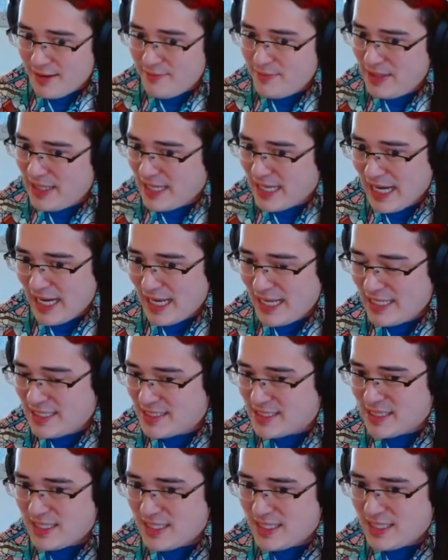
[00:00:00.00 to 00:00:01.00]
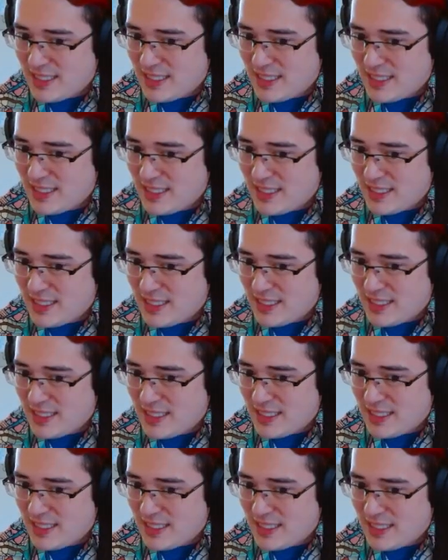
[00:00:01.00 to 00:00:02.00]
Because it's a,
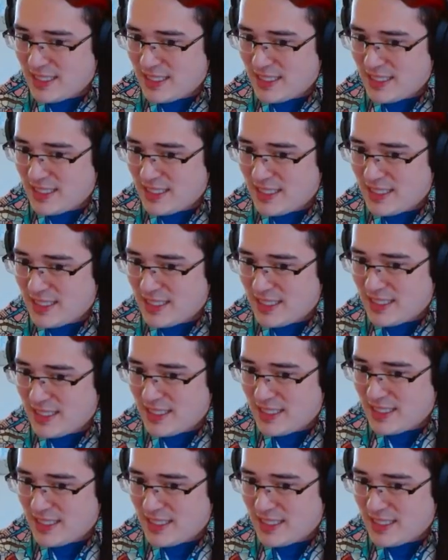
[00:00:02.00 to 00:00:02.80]
like, 2 mana